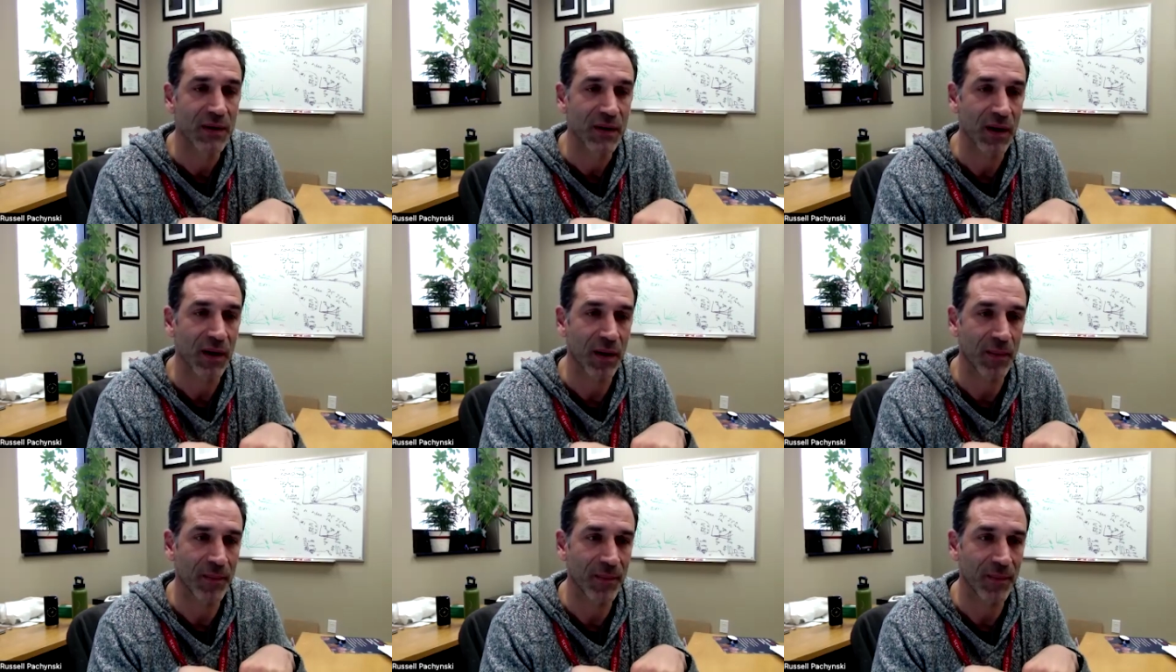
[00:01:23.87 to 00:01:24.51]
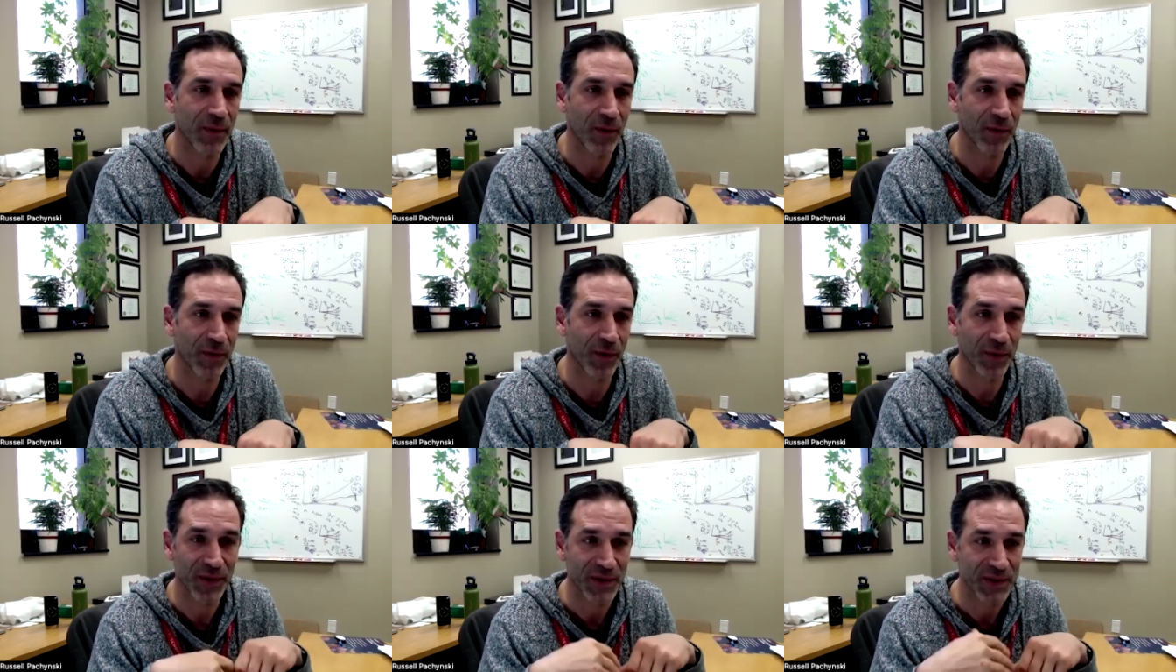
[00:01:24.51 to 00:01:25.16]
Um,
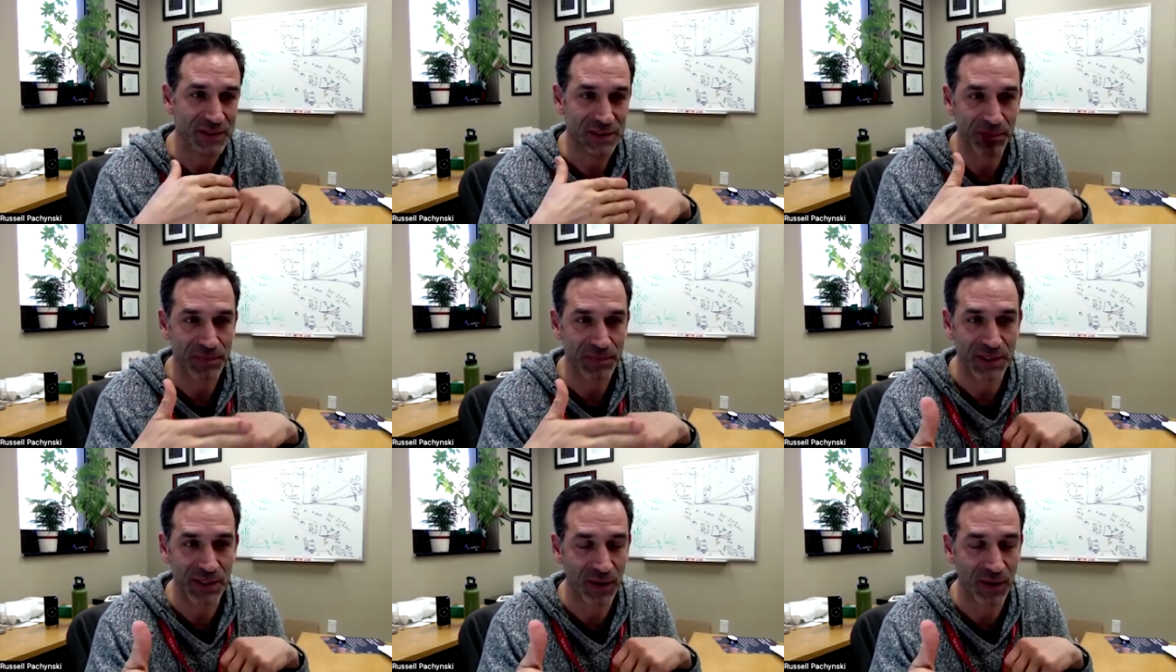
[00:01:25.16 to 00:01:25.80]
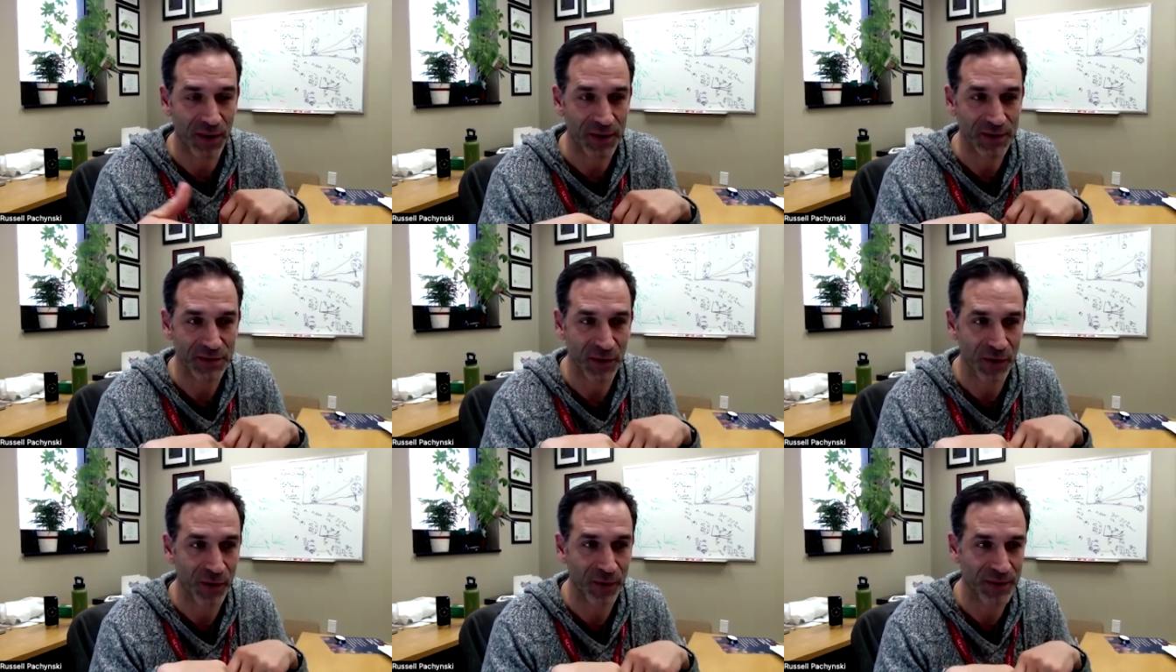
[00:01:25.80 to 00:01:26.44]
although sip t on its
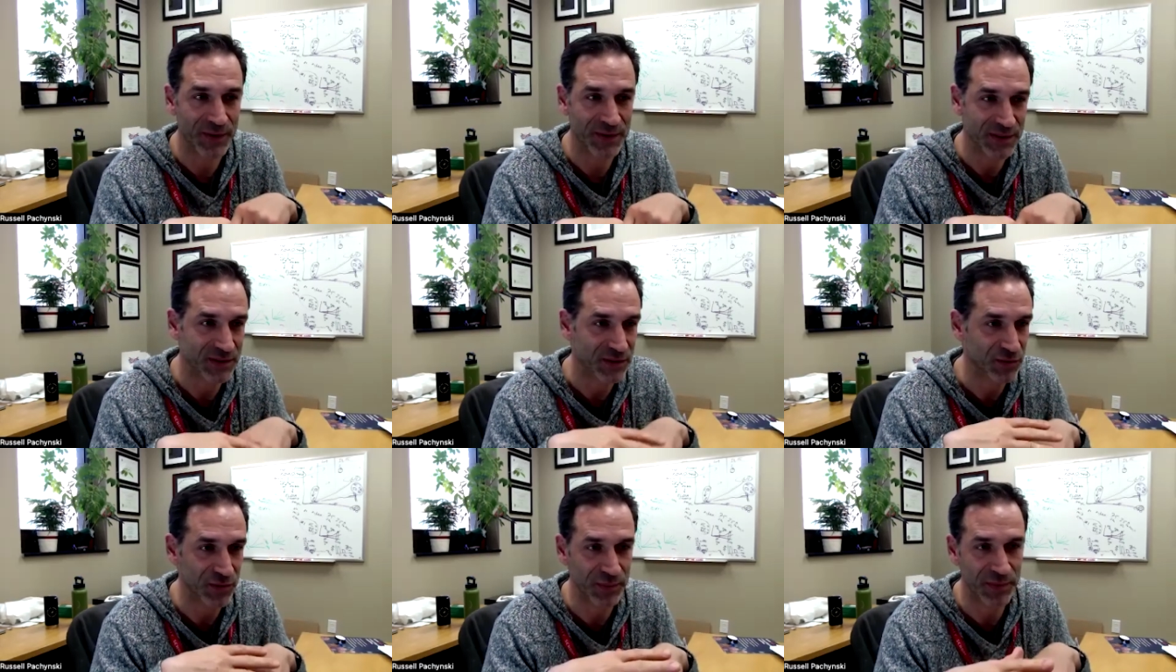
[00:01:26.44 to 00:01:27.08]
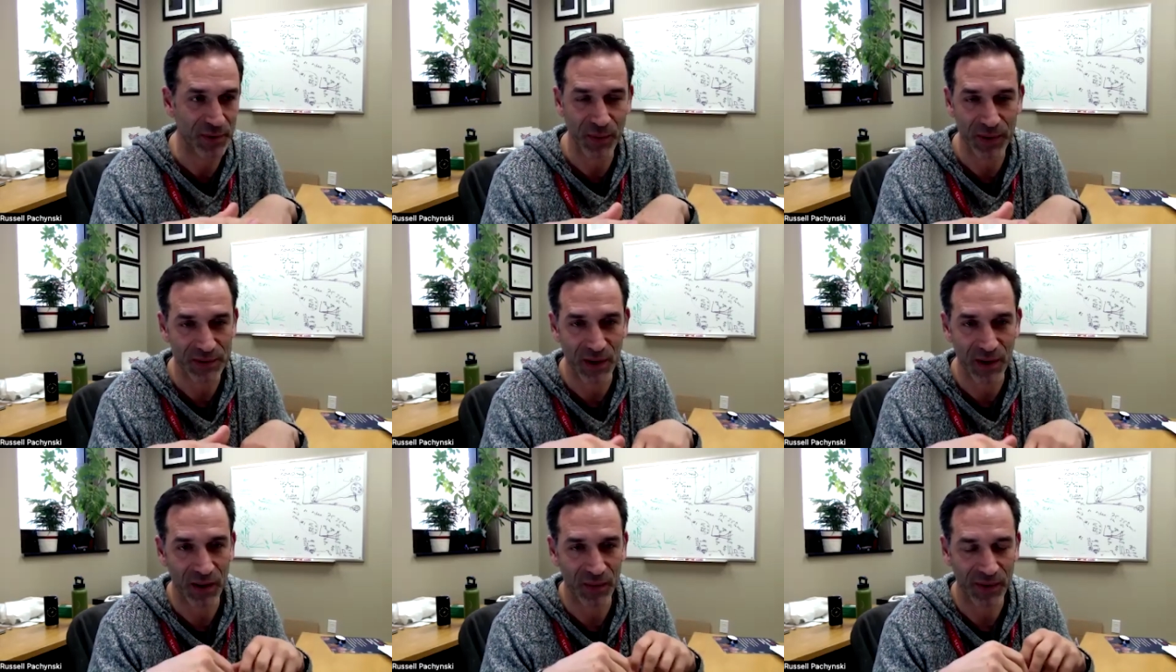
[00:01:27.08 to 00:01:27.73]
own is extremely well
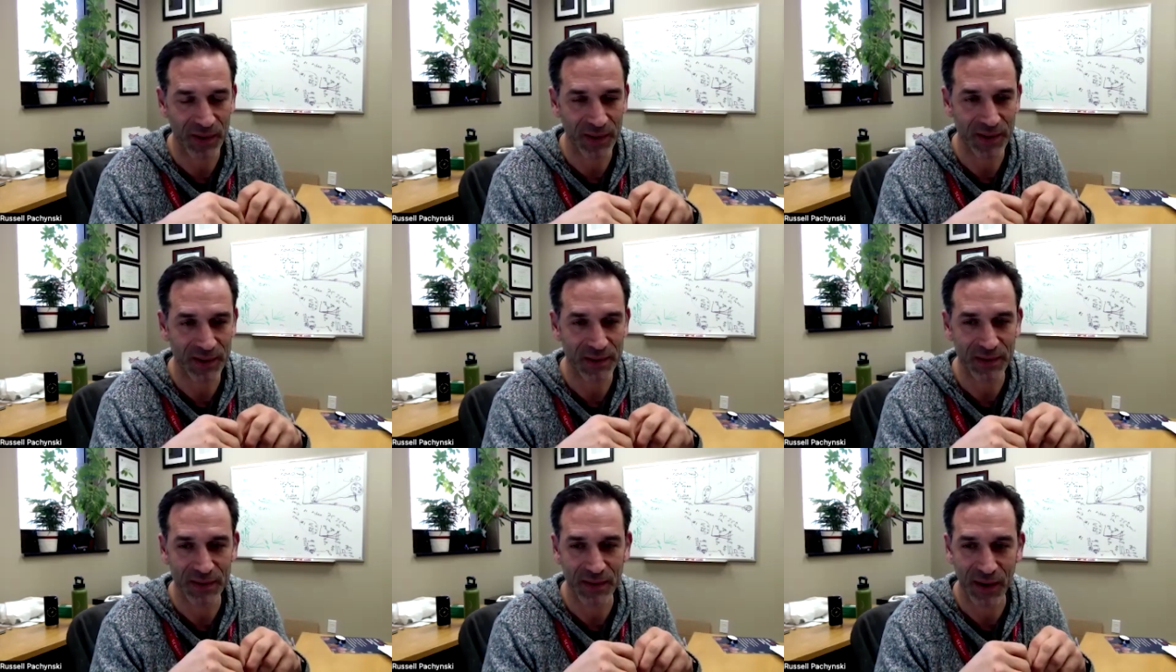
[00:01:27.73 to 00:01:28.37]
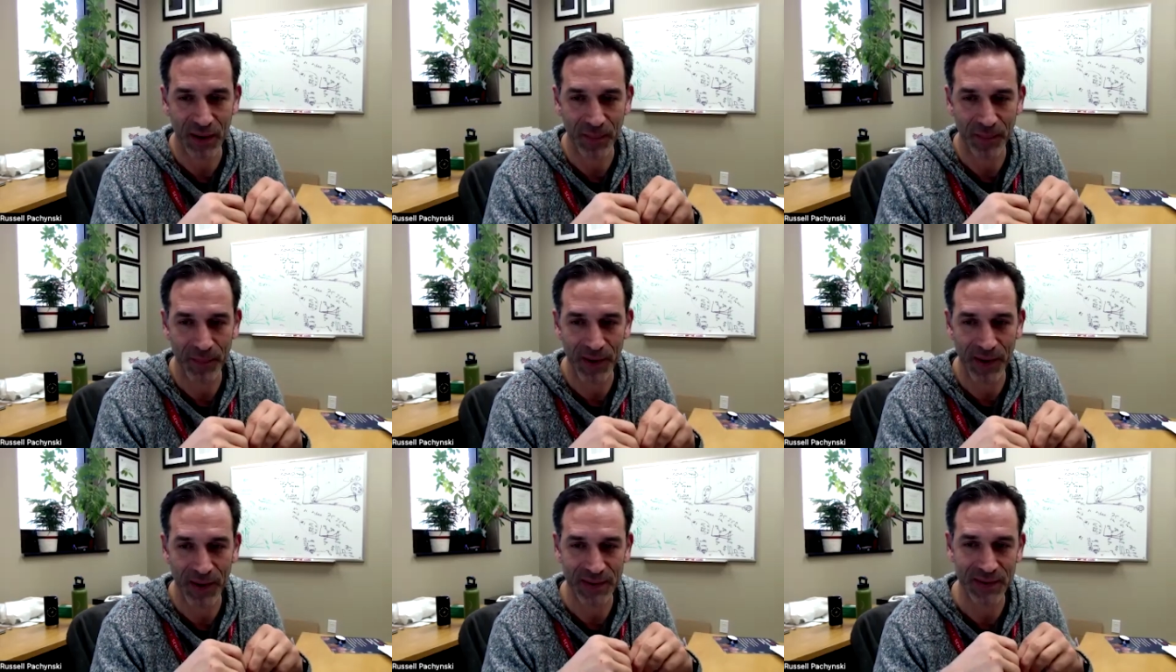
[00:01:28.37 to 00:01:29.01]
tolerated, um,
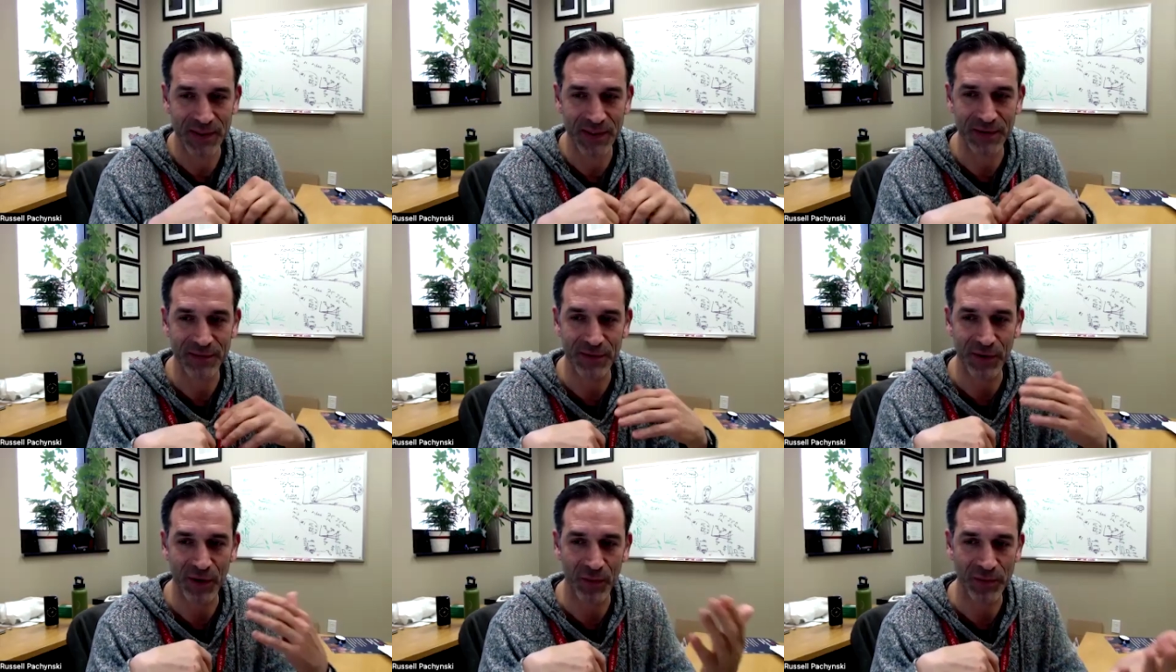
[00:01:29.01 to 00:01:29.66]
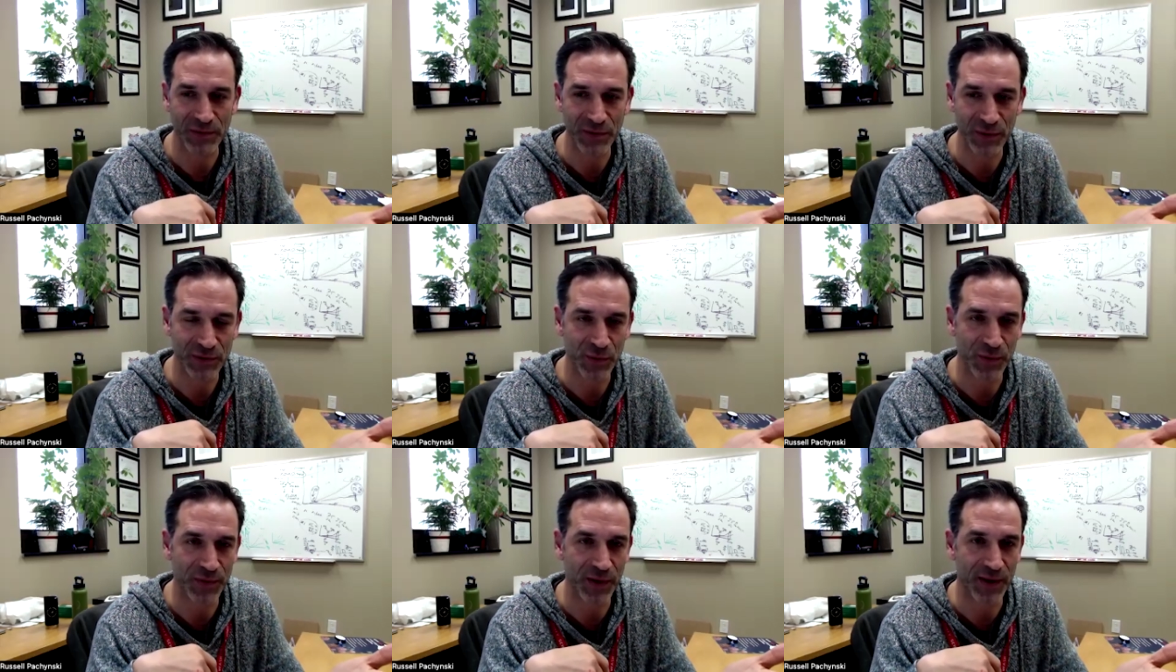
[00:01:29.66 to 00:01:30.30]
and given our results
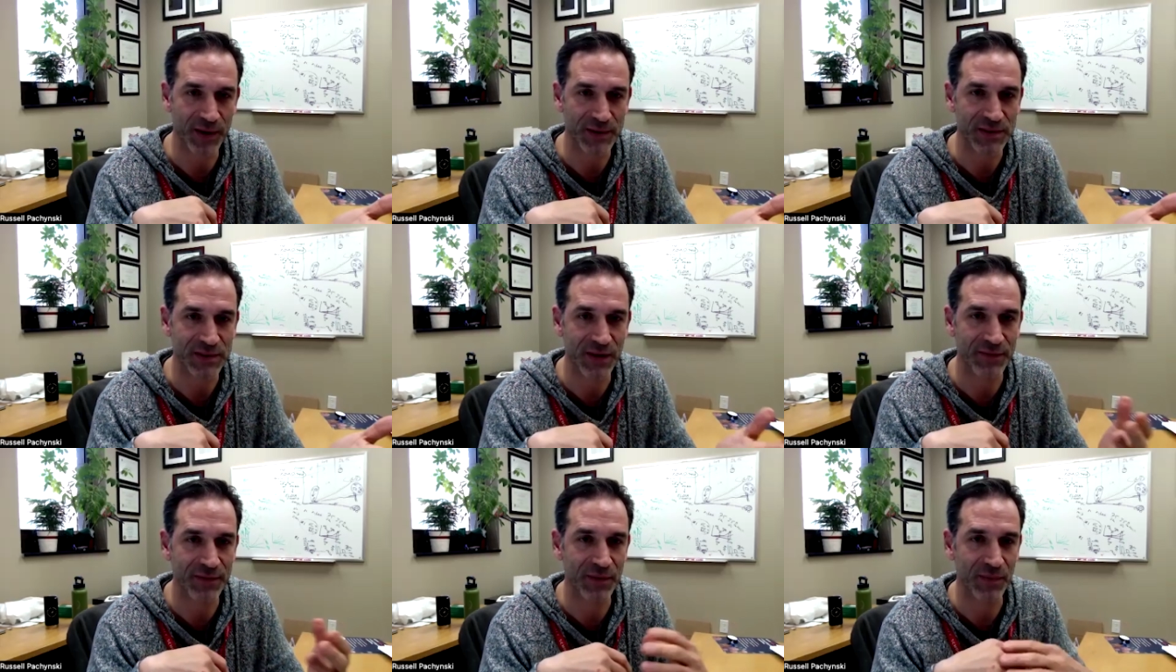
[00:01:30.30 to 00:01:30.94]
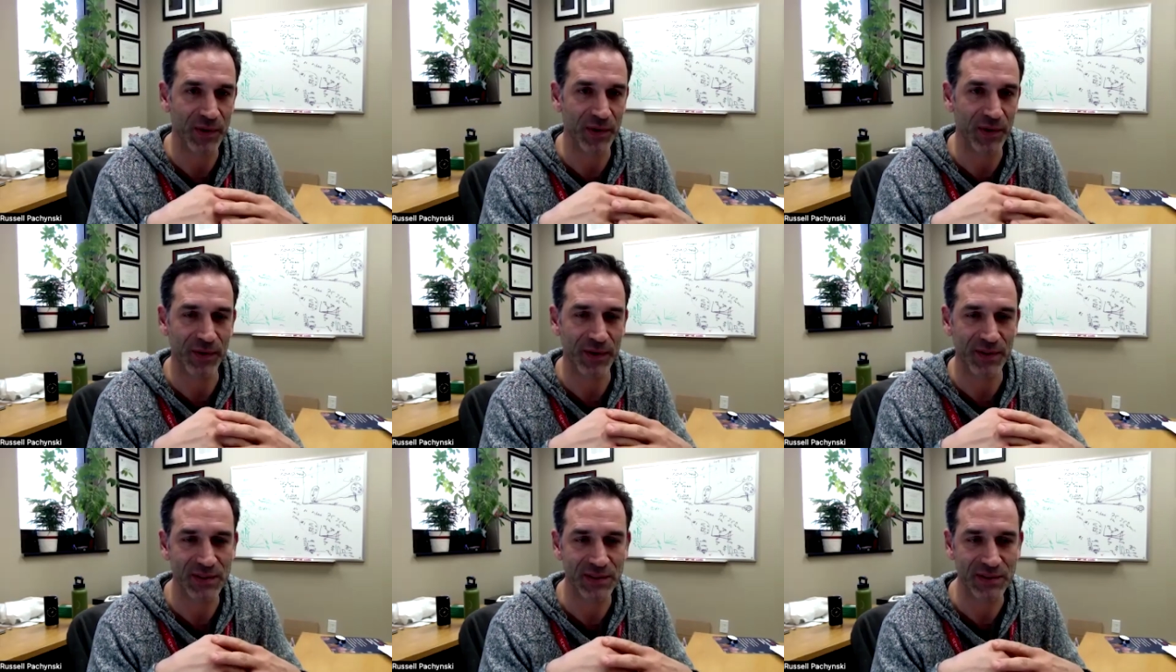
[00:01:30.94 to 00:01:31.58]
with IL-7, we don't
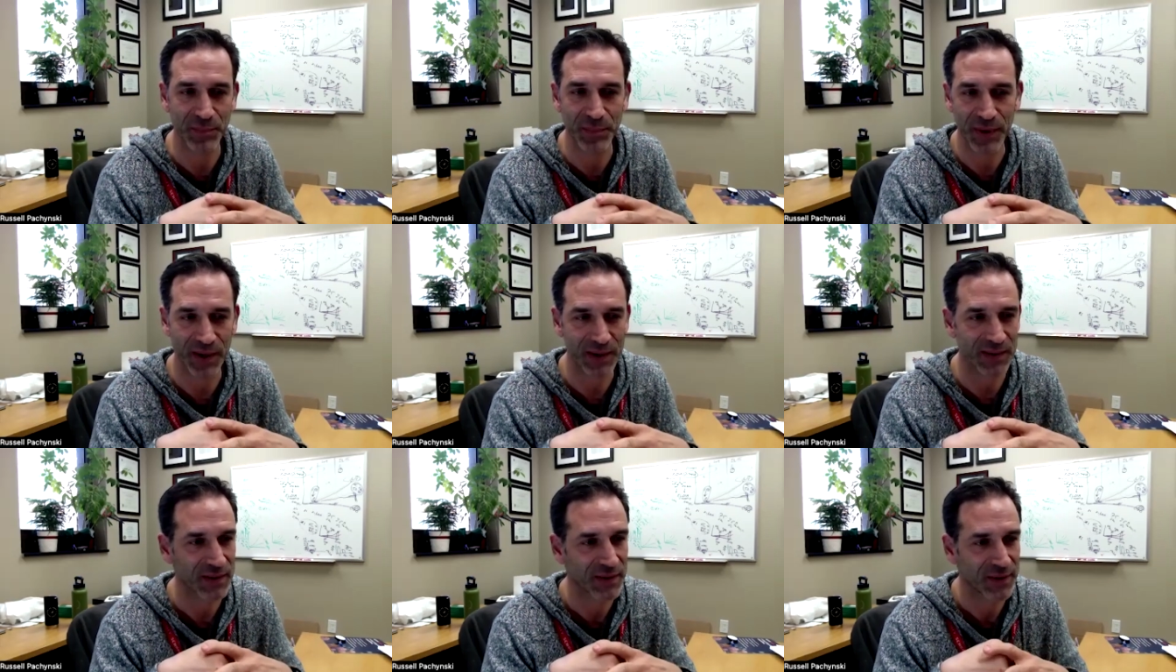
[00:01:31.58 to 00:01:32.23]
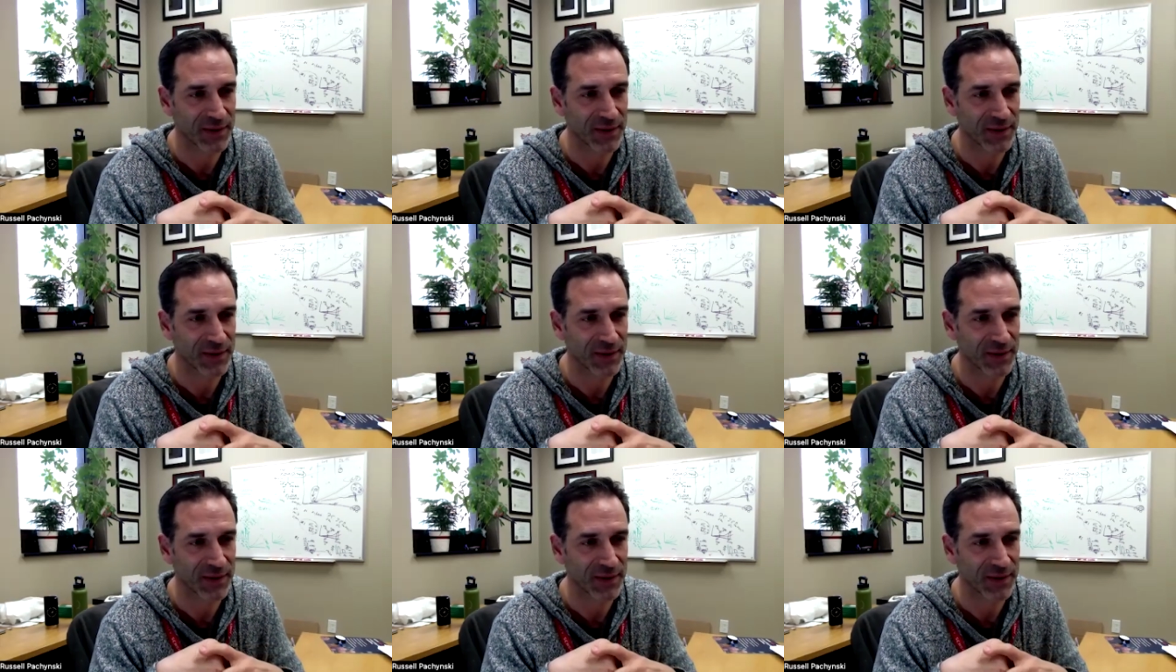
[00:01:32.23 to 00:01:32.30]
anticipate